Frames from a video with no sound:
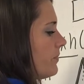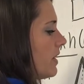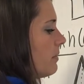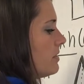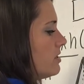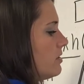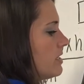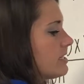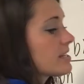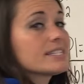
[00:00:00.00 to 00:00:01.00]
I'm going to do
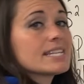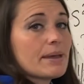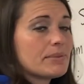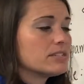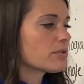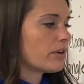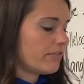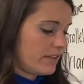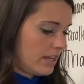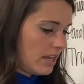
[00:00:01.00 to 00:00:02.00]
this because that means square
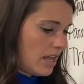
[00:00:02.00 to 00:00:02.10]
feet.